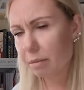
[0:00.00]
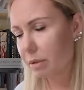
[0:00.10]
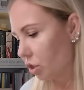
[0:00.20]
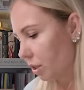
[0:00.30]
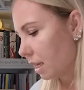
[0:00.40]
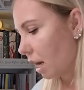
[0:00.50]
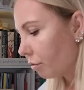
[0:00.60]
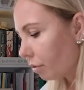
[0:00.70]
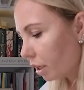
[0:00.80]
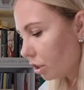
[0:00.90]
images, I
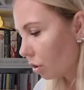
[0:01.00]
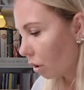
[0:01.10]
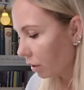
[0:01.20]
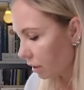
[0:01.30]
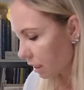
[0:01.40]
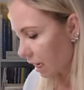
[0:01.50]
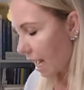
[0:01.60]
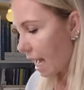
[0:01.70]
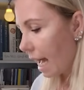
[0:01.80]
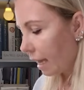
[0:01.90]
really don't,
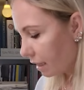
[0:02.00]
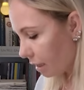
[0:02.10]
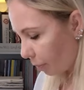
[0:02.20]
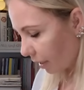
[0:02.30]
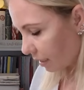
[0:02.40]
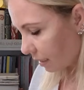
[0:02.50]
but